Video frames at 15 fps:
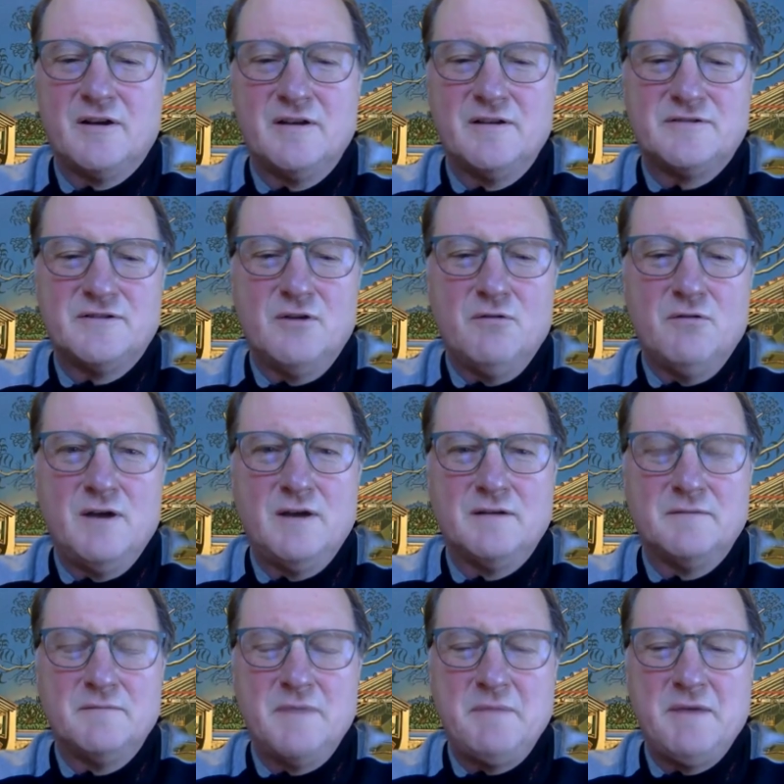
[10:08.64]
So what?
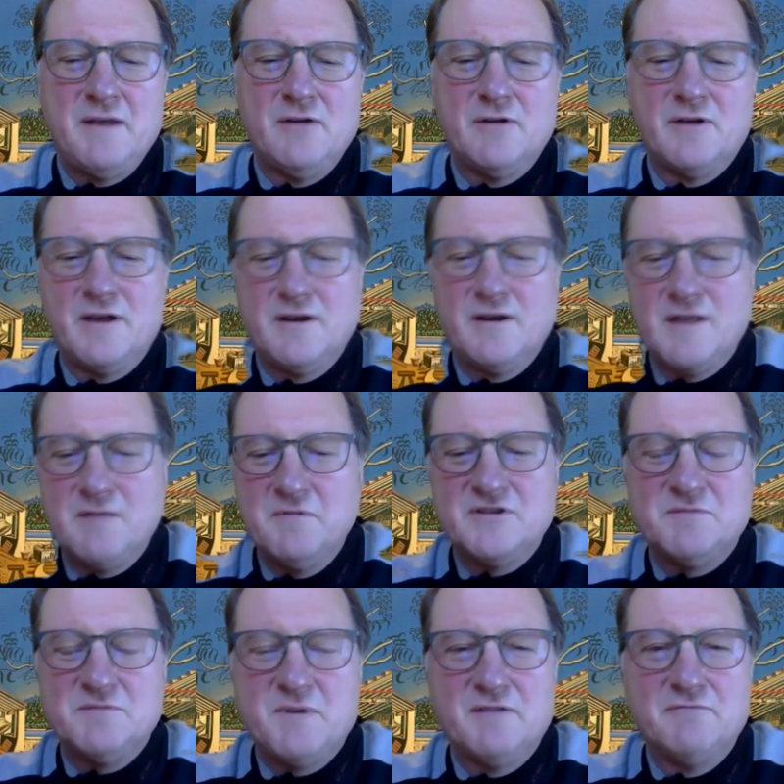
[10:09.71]
Maybe I don't care that much
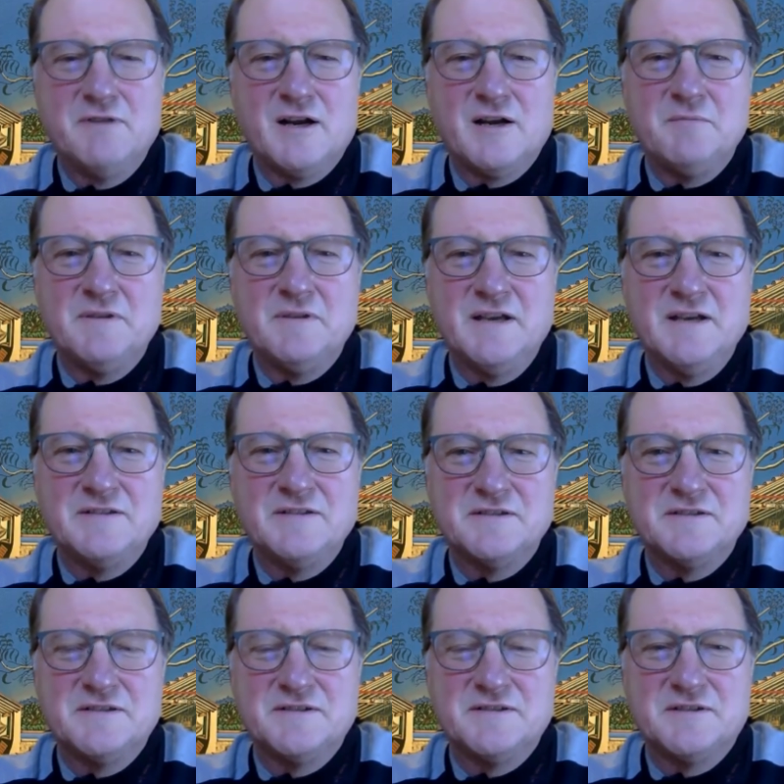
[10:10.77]
about recommendation
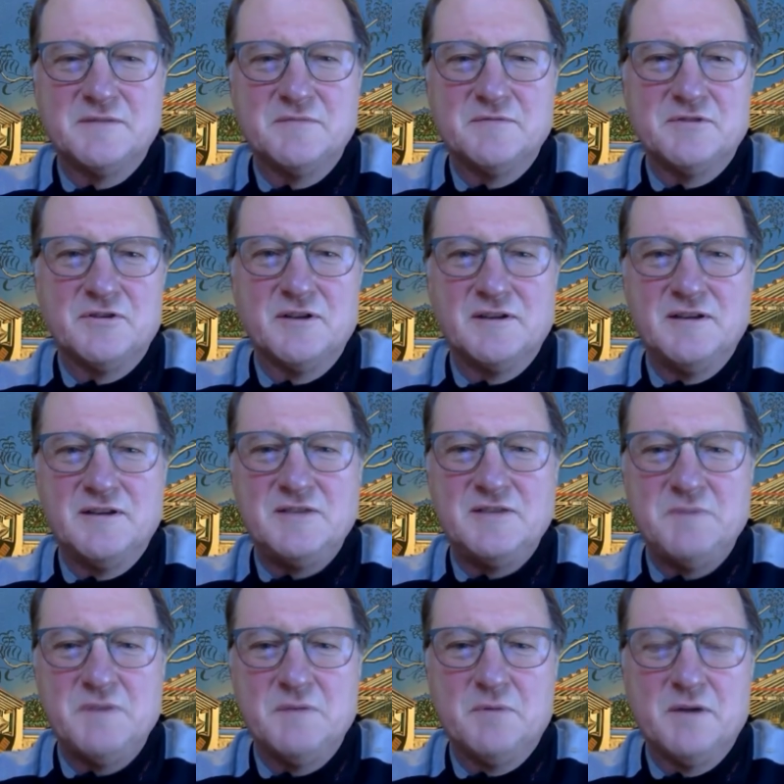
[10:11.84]
systems. You're going to teach
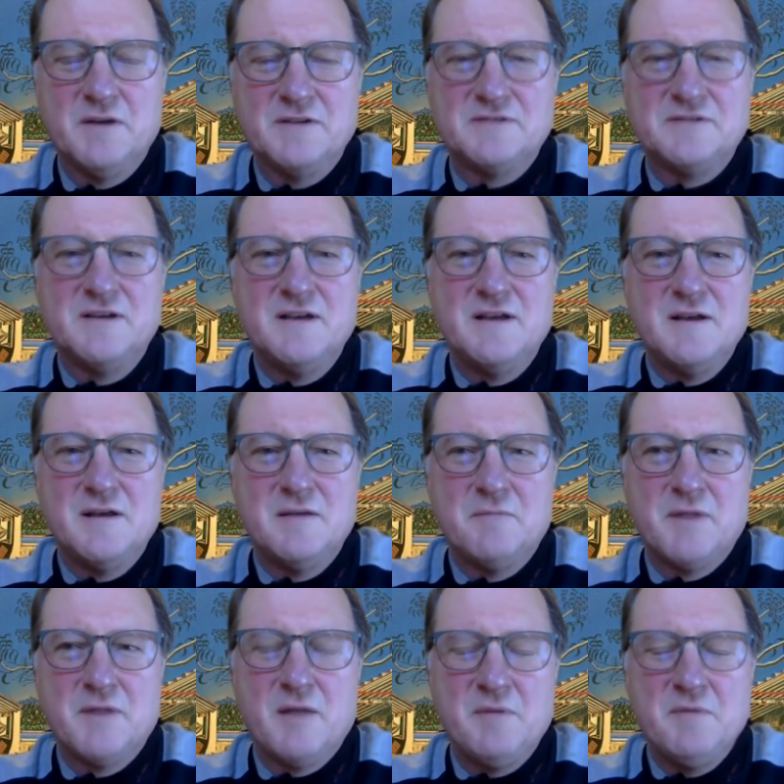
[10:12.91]
me a bunch,
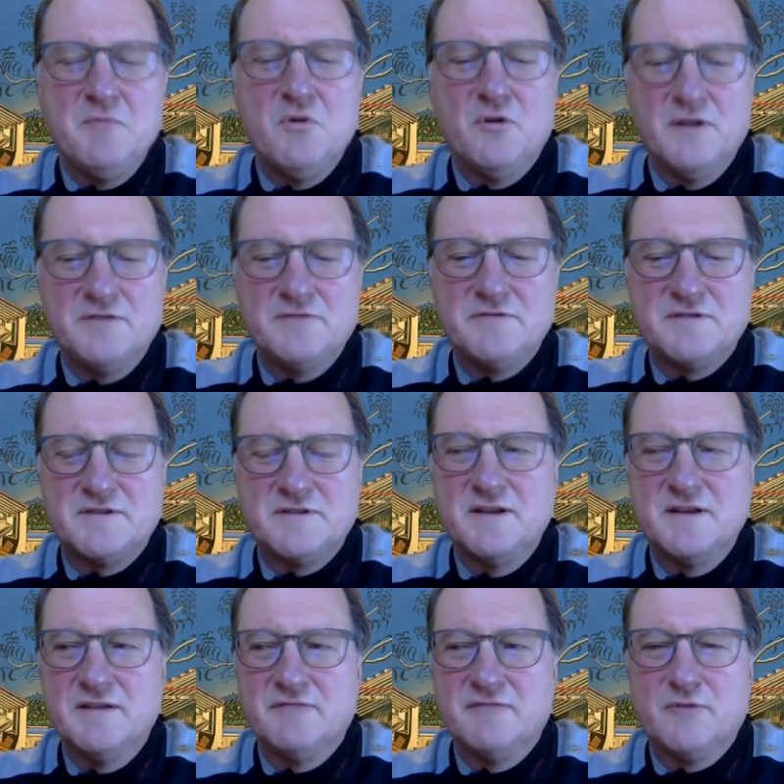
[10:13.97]
but I'll be more interested
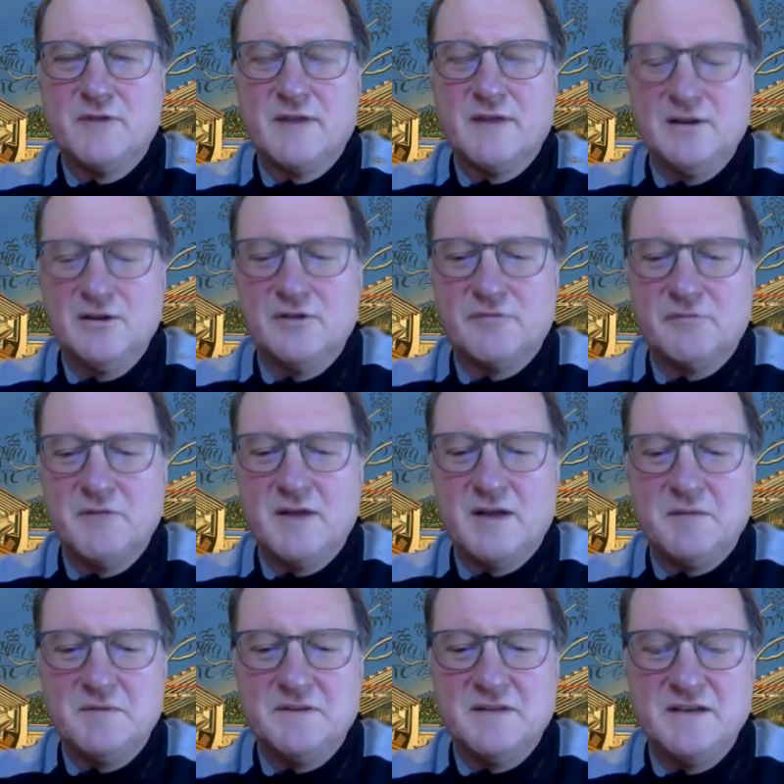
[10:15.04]
if what I learned from
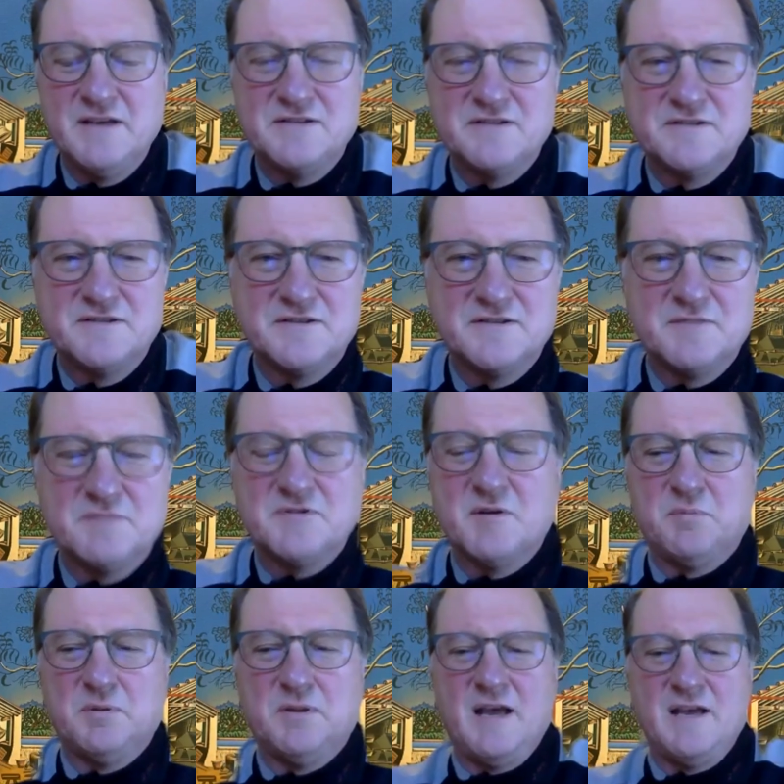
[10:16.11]
recommendation systems
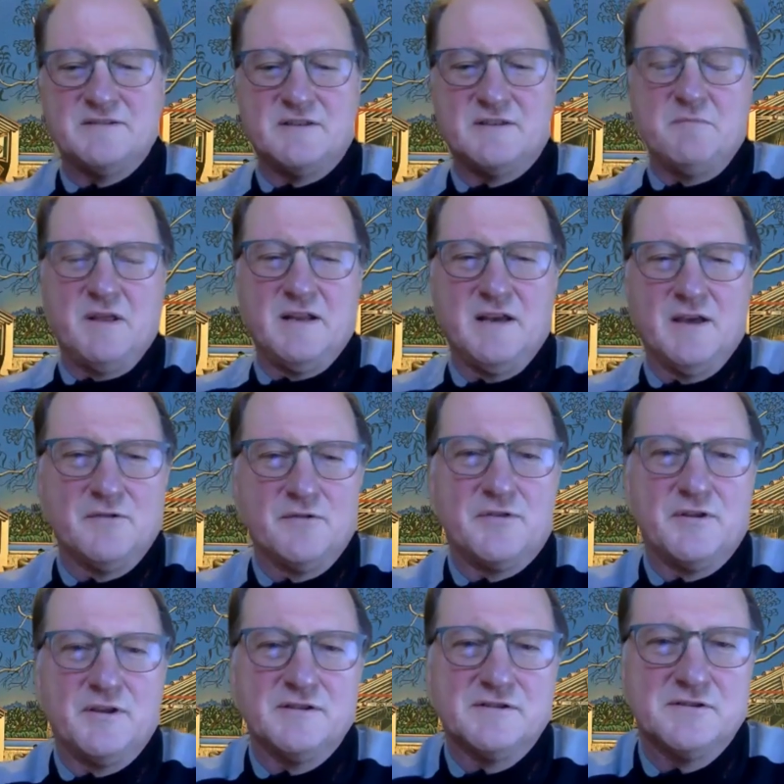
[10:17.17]
applies to many other
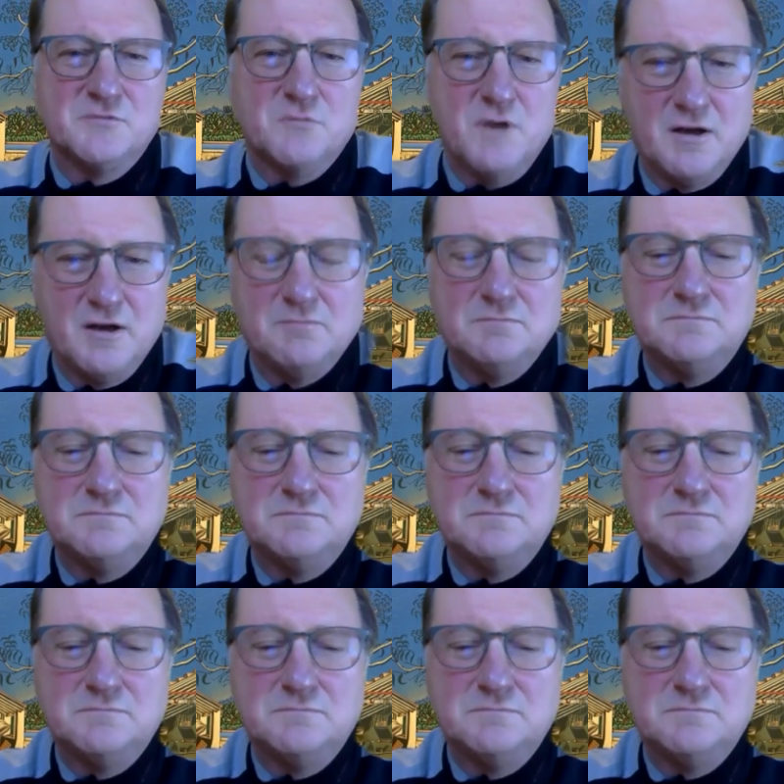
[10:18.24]
things as well.